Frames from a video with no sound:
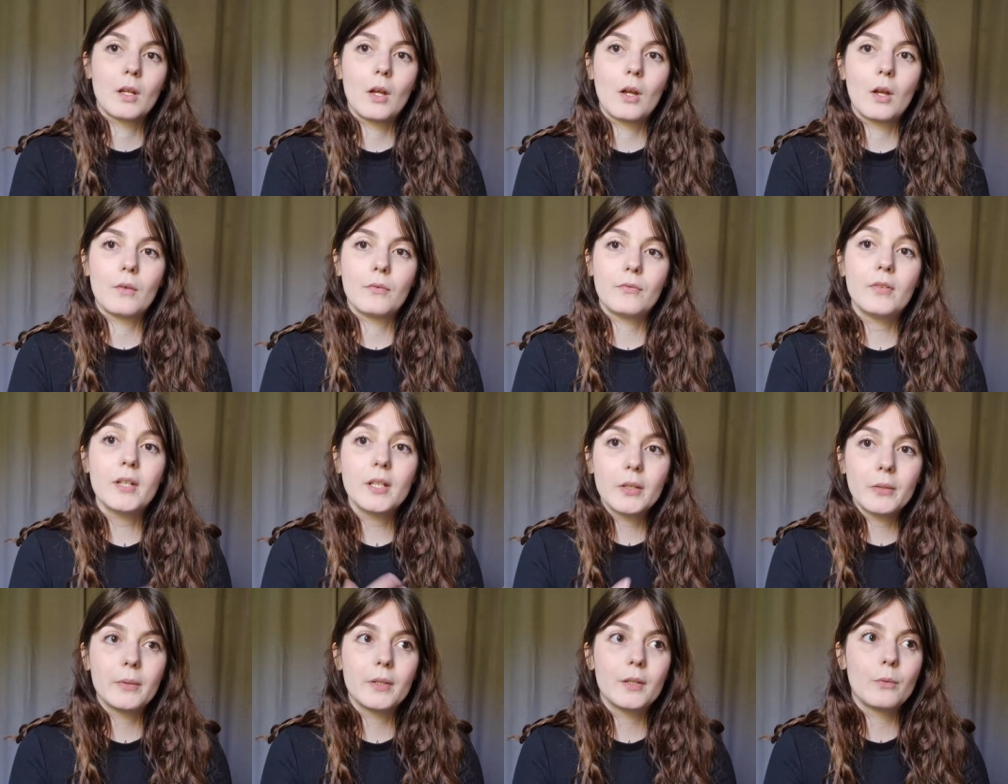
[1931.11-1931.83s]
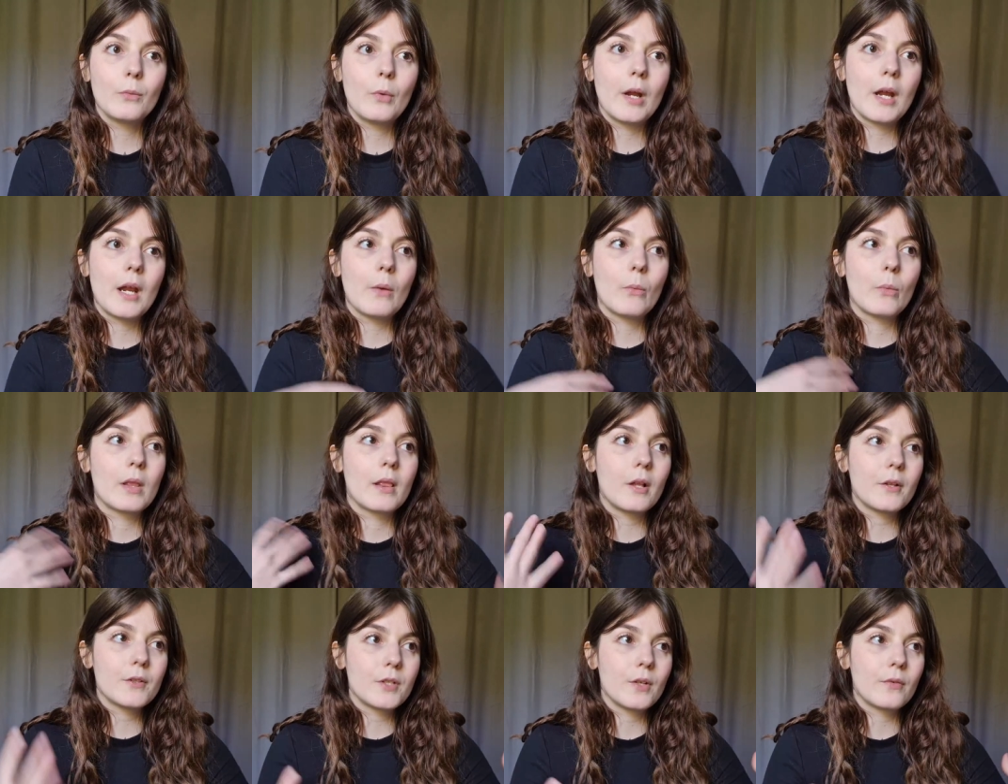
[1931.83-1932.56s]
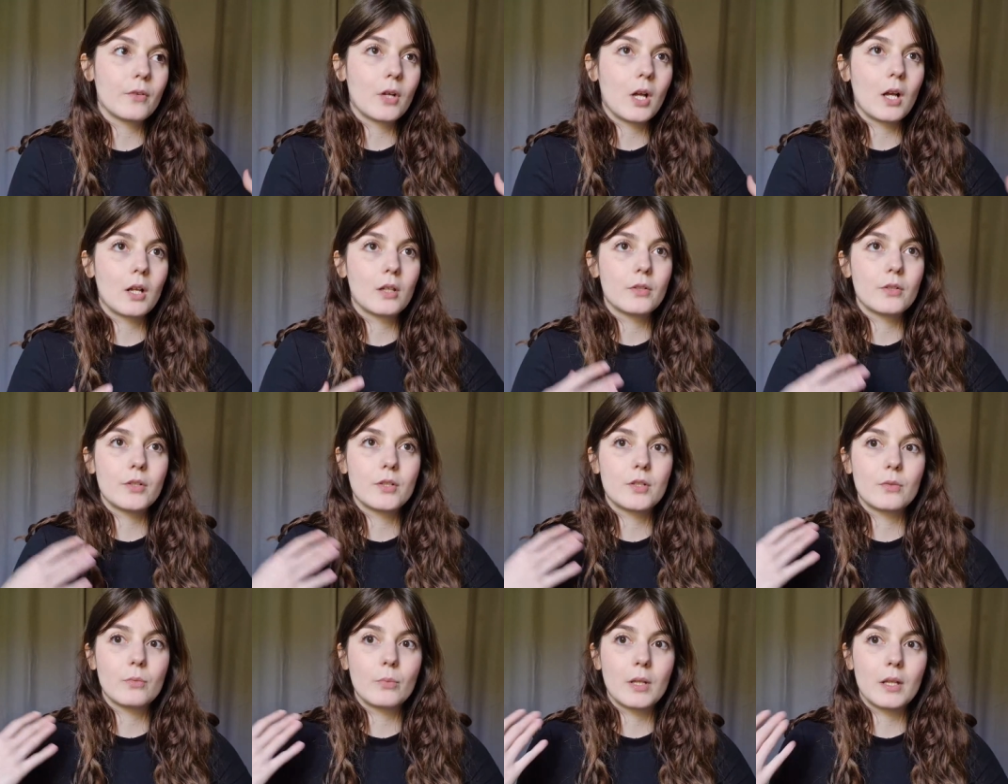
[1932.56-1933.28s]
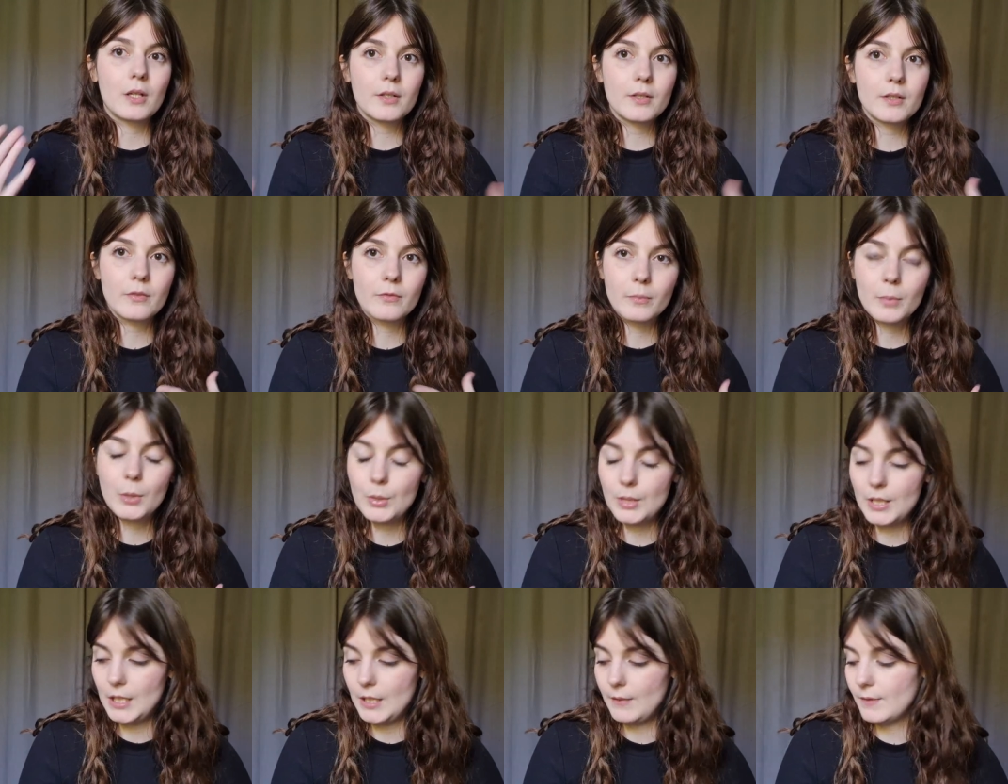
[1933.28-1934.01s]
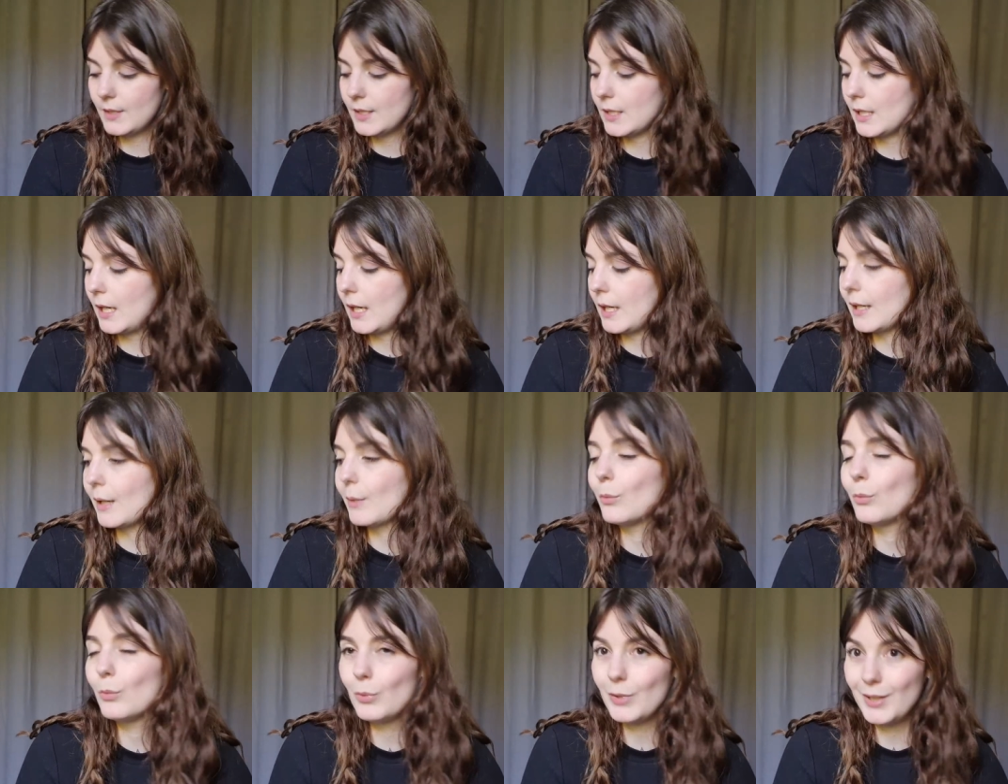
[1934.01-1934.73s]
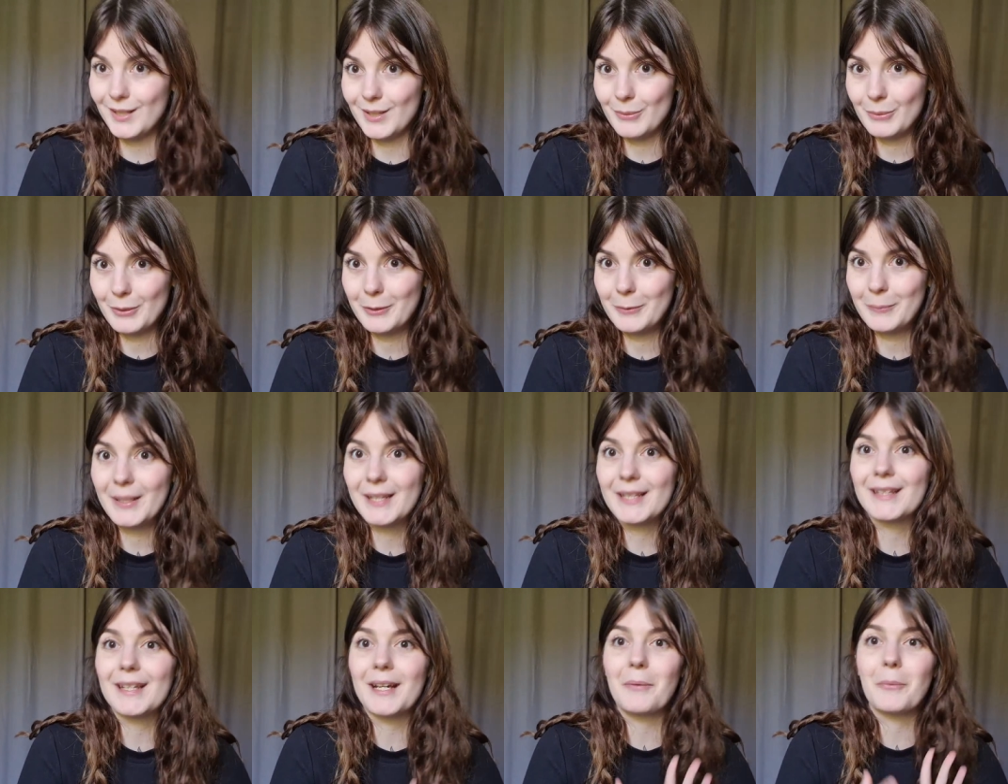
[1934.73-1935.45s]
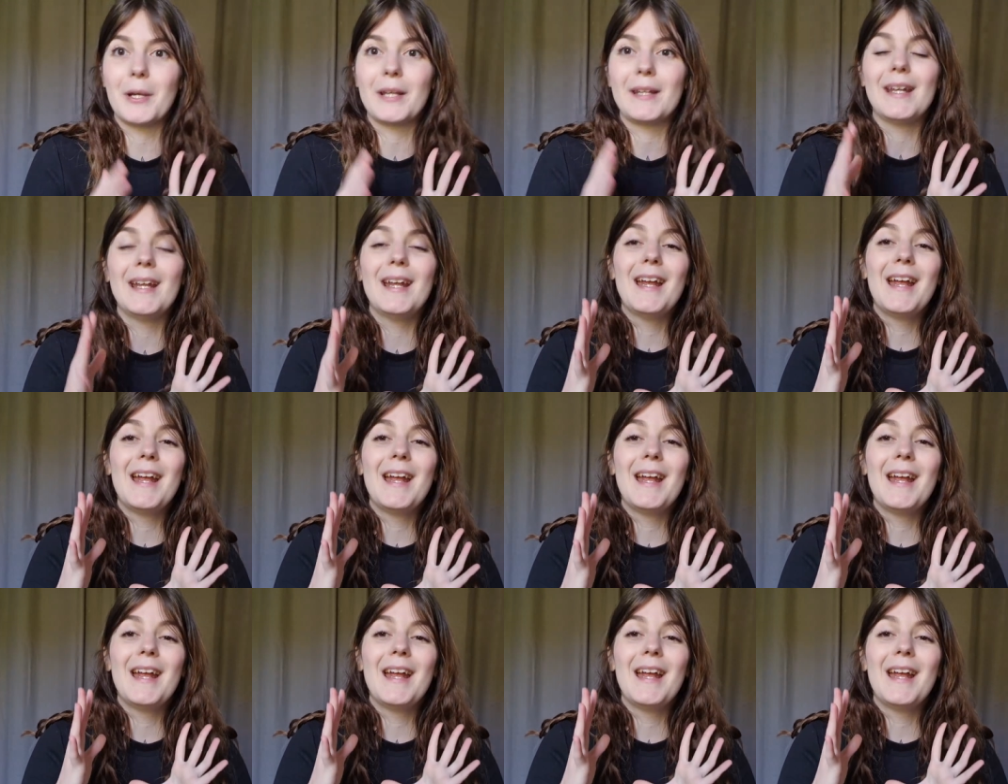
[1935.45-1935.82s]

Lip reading: a fingering wear with lots of colors, with lots of motifs, and I really want to make that one.